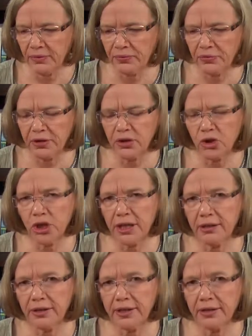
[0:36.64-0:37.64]
for the
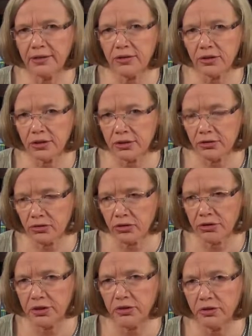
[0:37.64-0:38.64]
child that is just
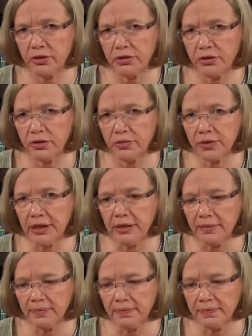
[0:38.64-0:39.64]
starting to learn to read.